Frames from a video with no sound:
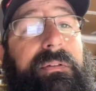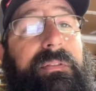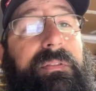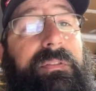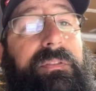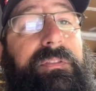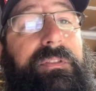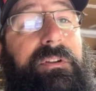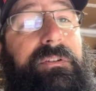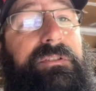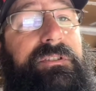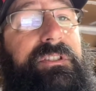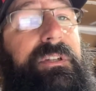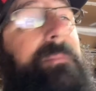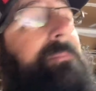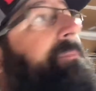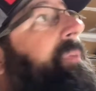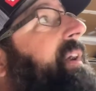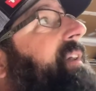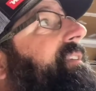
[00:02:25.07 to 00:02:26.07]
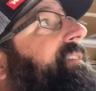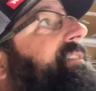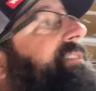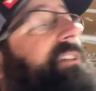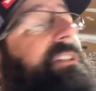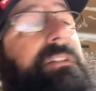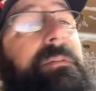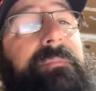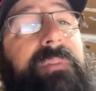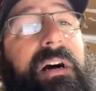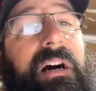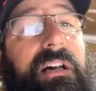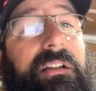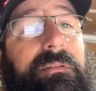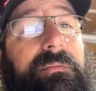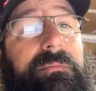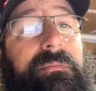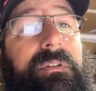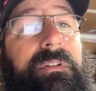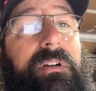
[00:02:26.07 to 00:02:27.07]
there's some buttons on the
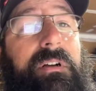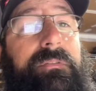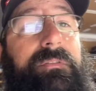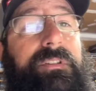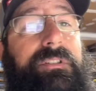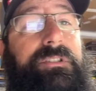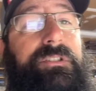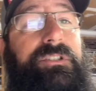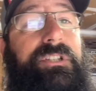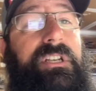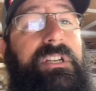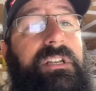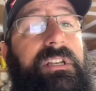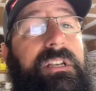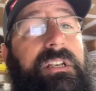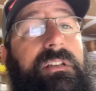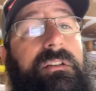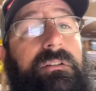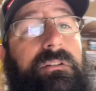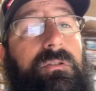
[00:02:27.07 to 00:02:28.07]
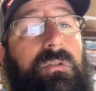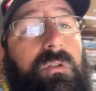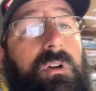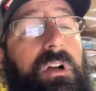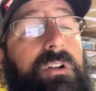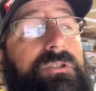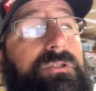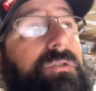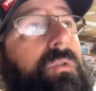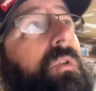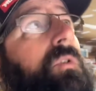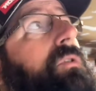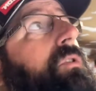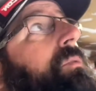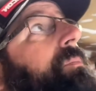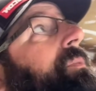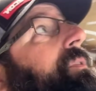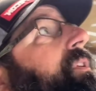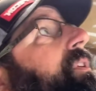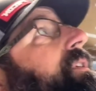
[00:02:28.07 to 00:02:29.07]
bottom of this Genie garage door
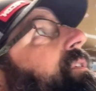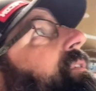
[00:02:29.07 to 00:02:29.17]
opener